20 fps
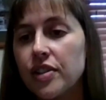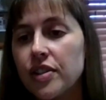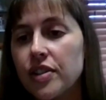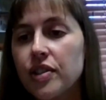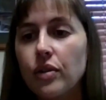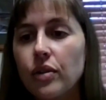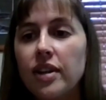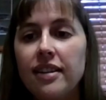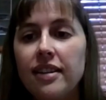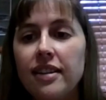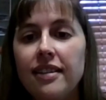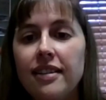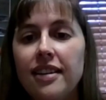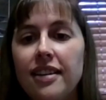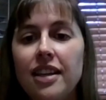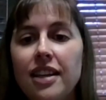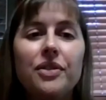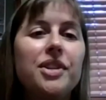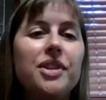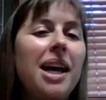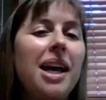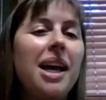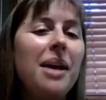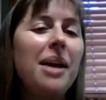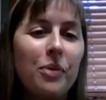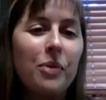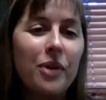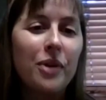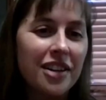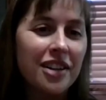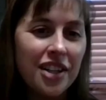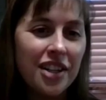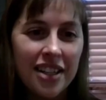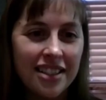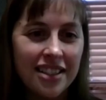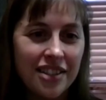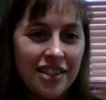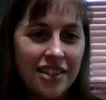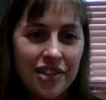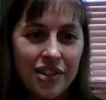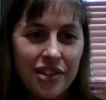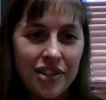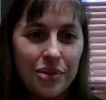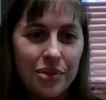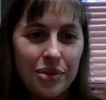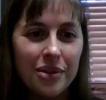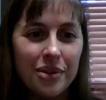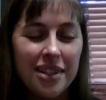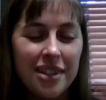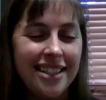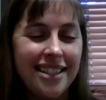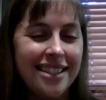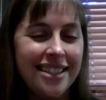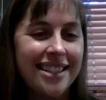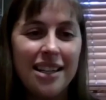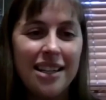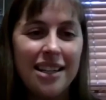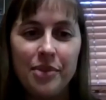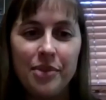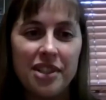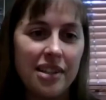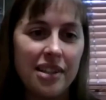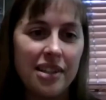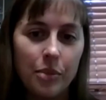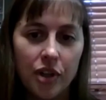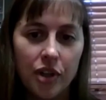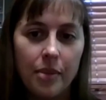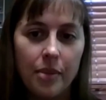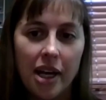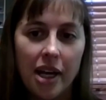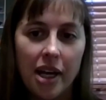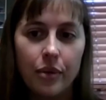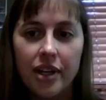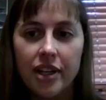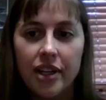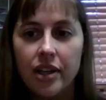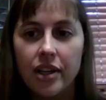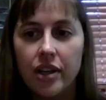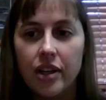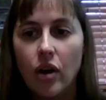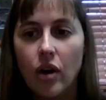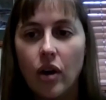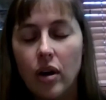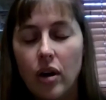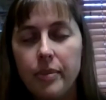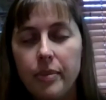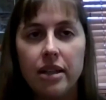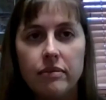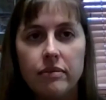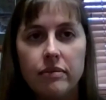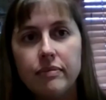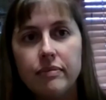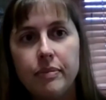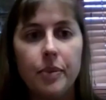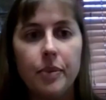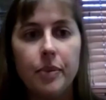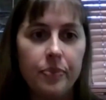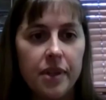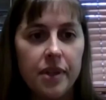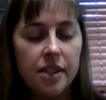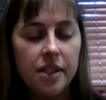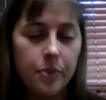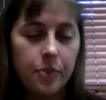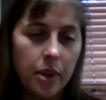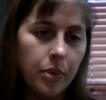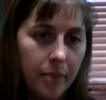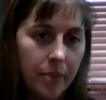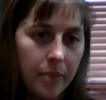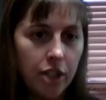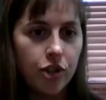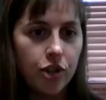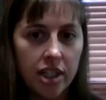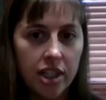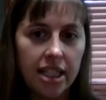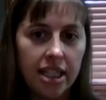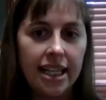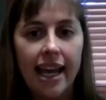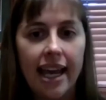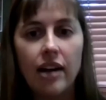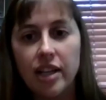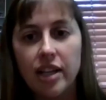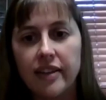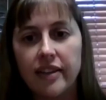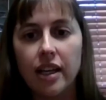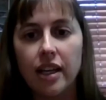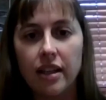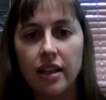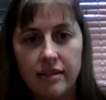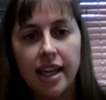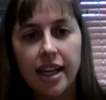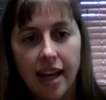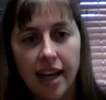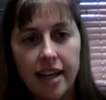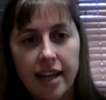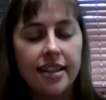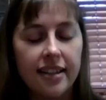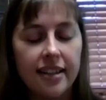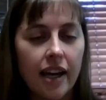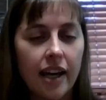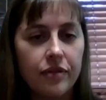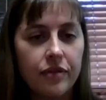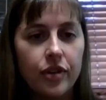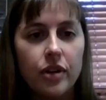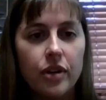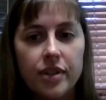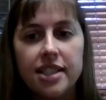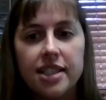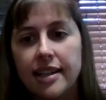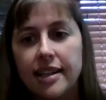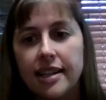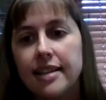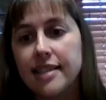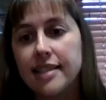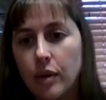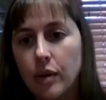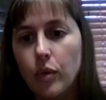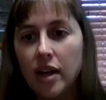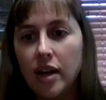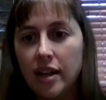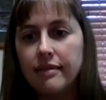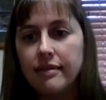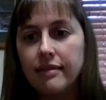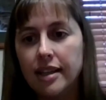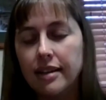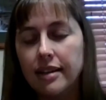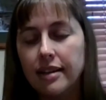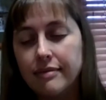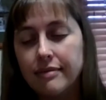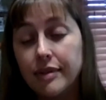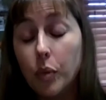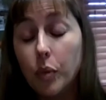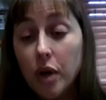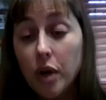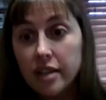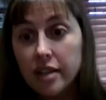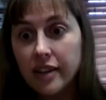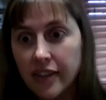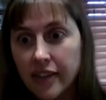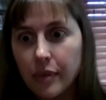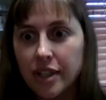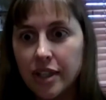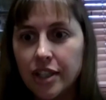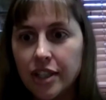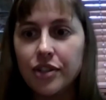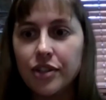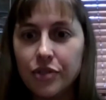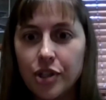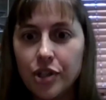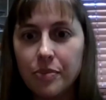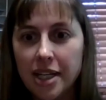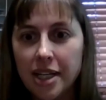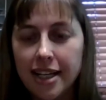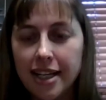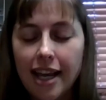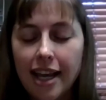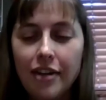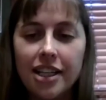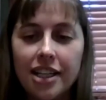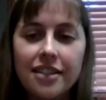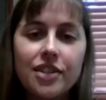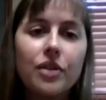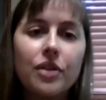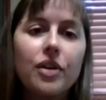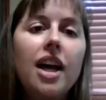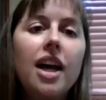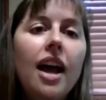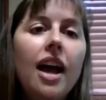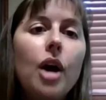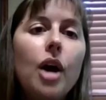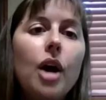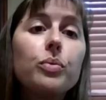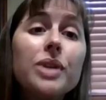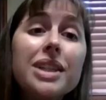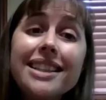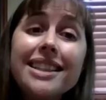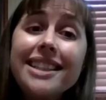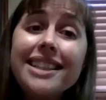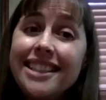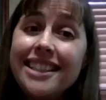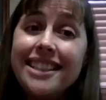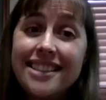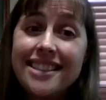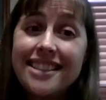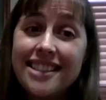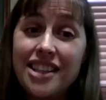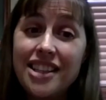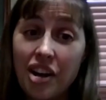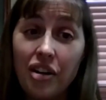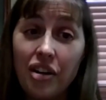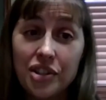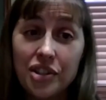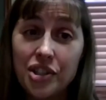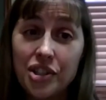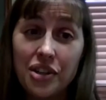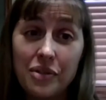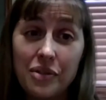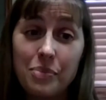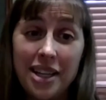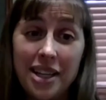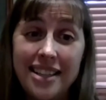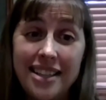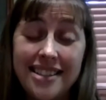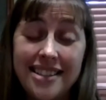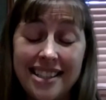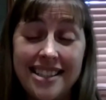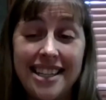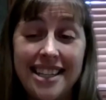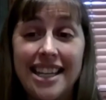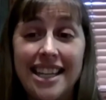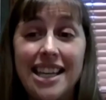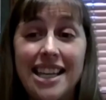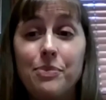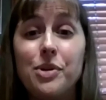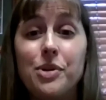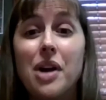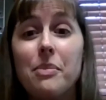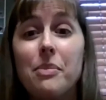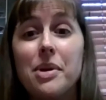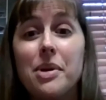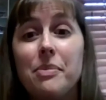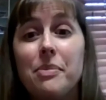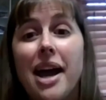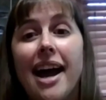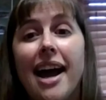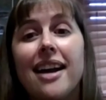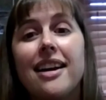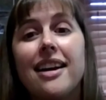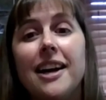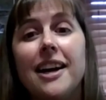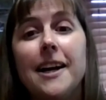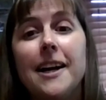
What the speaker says: So, the type of work you're going to do, it's going to be similar no matter where you go. I mean, these people majored in accounting. They kind of did that for a reason, because they want the work that they want to do should be in accounting. So really, it's the culture of a place that's going to keep you coming back.